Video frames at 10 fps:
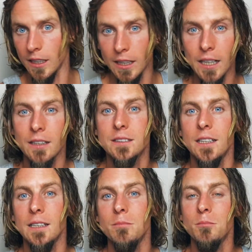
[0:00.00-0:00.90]
a lot of the
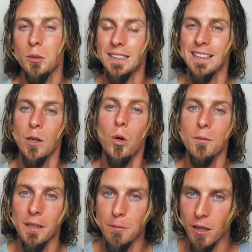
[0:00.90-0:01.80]
time, but then I
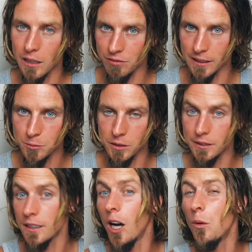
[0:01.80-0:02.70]
want metabolic
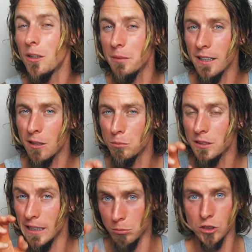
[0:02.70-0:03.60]
flexibility. I want to be
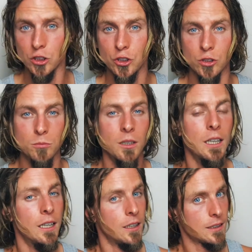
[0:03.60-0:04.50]
able to consume
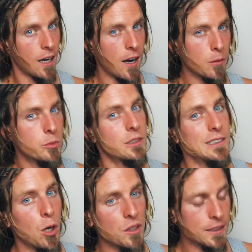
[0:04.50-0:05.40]
carbs
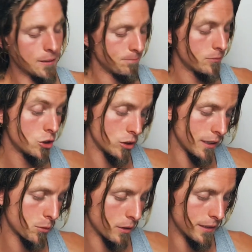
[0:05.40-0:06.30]
now and then. So
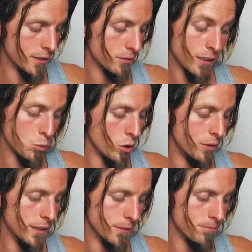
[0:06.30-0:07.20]
that's what I do. That's one
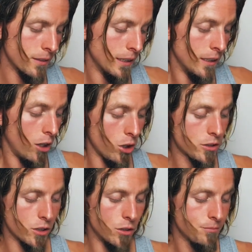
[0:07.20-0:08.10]
reason.
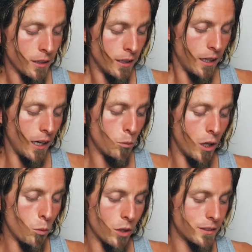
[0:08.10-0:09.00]
Also,
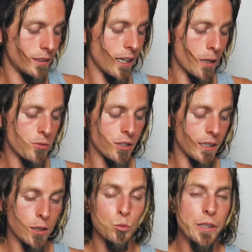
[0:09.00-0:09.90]
I want the carbs to
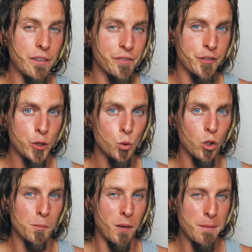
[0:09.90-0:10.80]
like
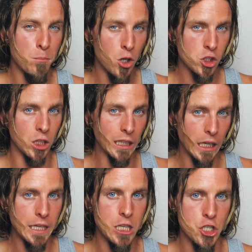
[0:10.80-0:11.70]
refuel my muscle
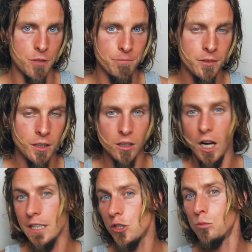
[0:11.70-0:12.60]
glycogen. You know,
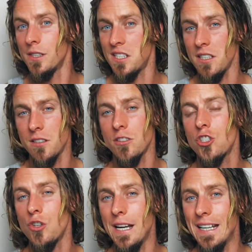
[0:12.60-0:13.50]
I do resistance
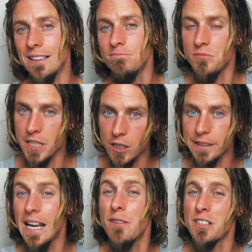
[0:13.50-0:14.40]
training
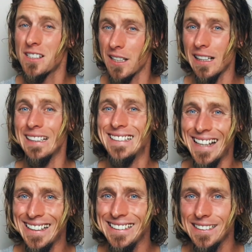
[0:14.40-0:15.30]
nearly every single
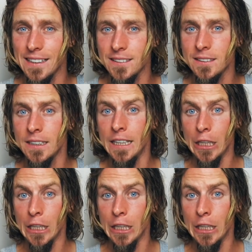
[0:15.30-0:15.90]
day these days.